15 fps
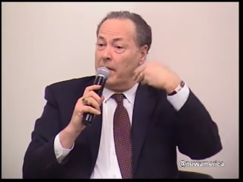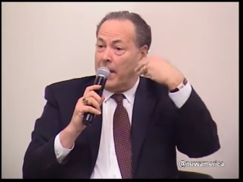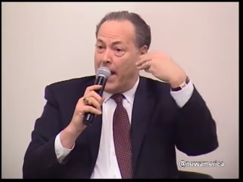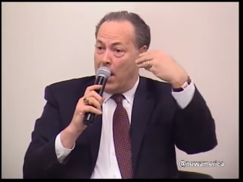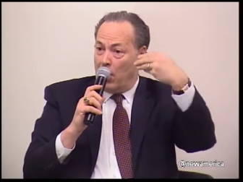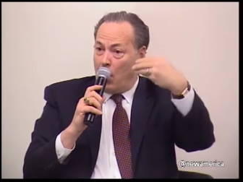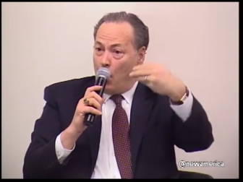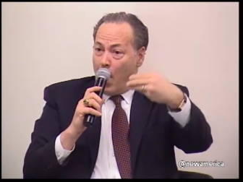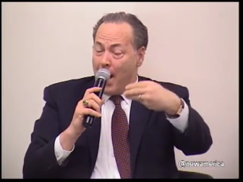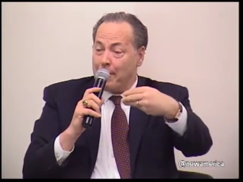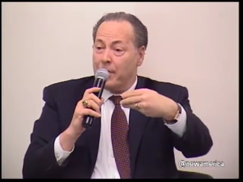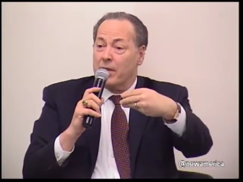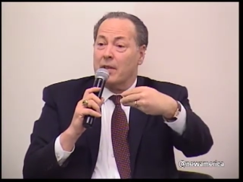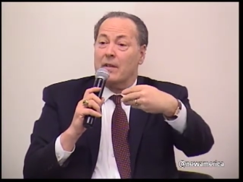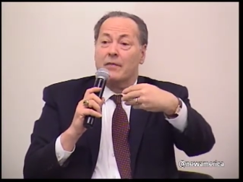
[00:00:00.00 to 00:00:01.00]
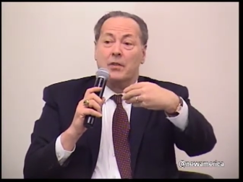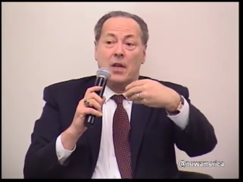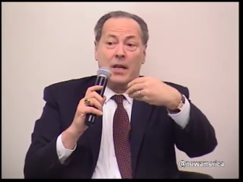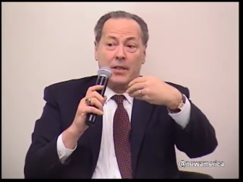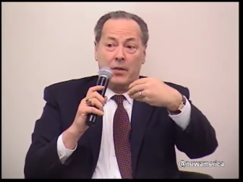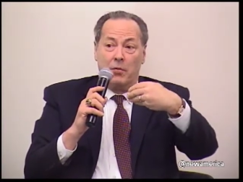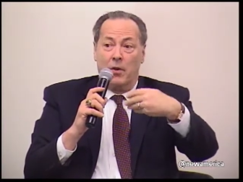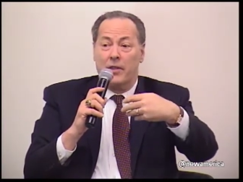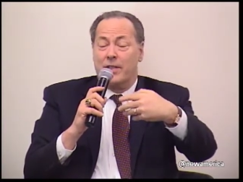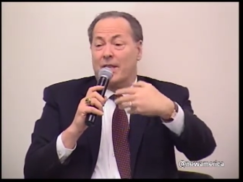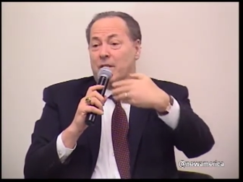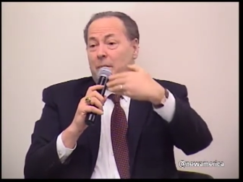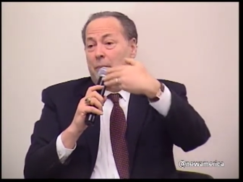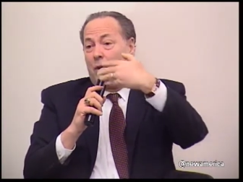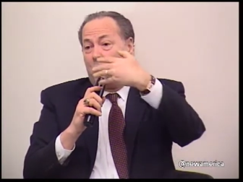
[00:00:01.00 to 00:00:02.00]
how cooperative Johnson was
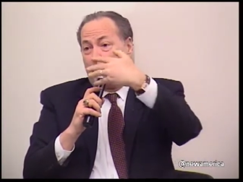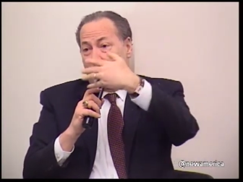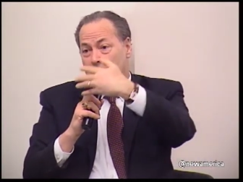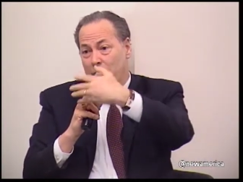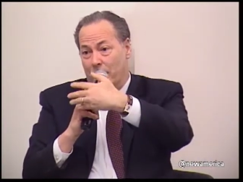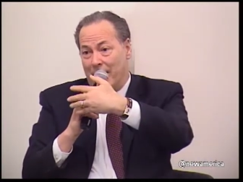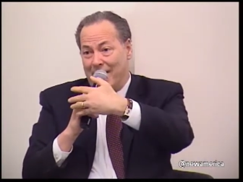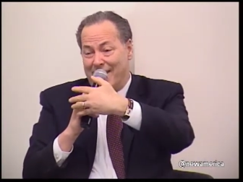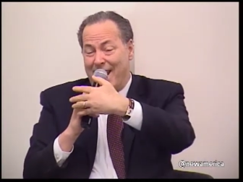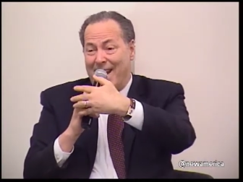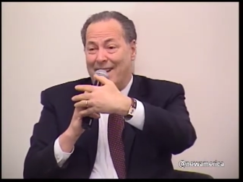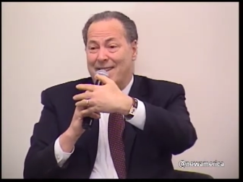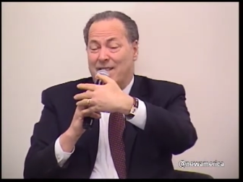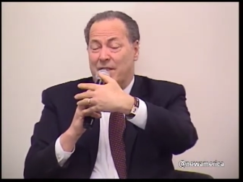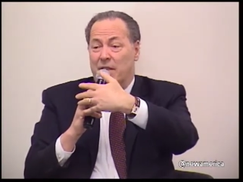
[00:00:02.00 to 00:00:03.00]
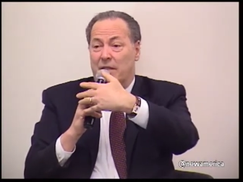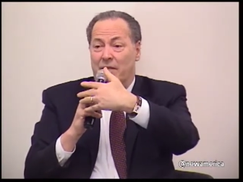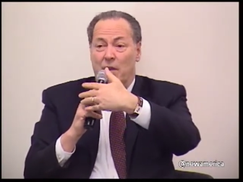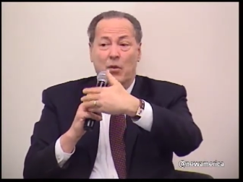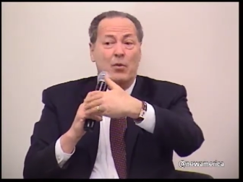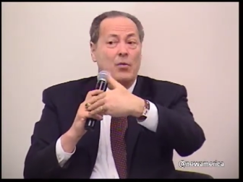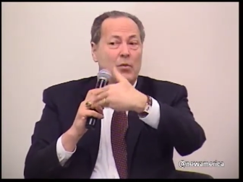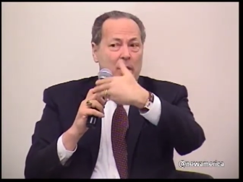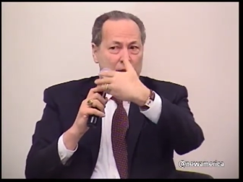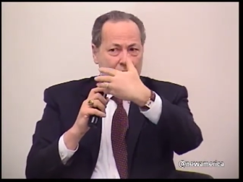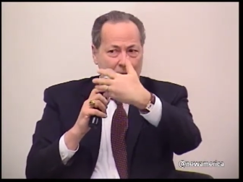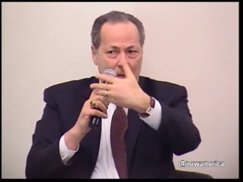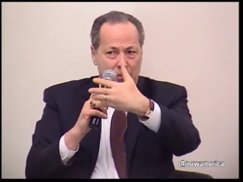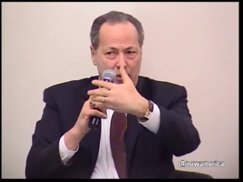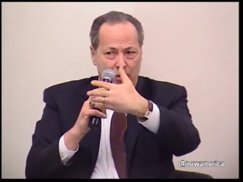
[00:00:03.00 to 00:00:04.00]
as opposed to the antagonistic view which
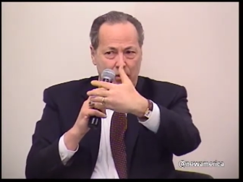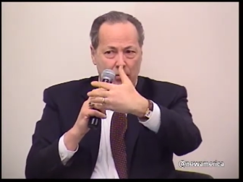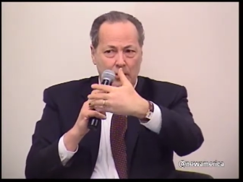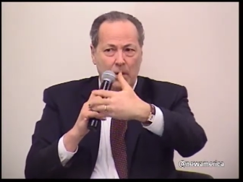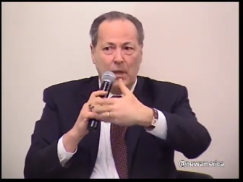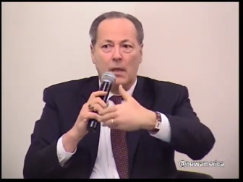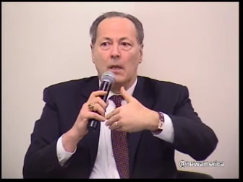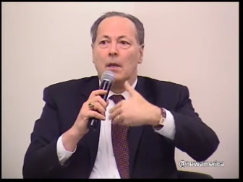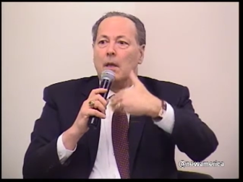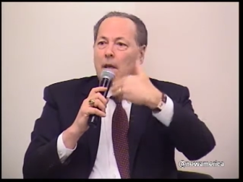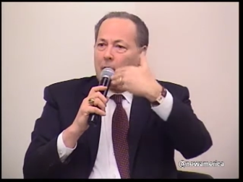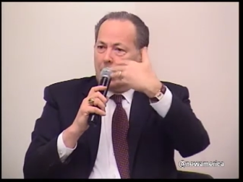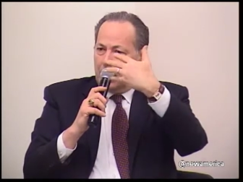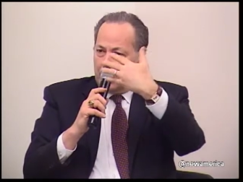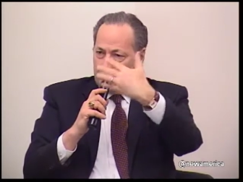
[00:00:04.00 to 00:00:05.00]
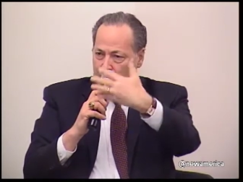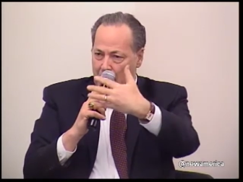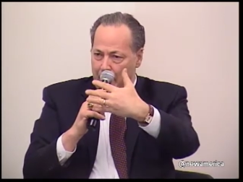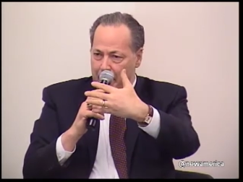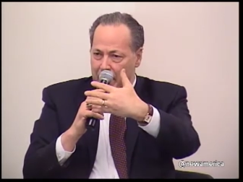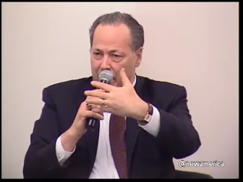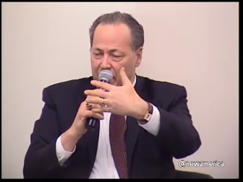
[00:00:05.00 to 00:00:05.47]
seems to dominate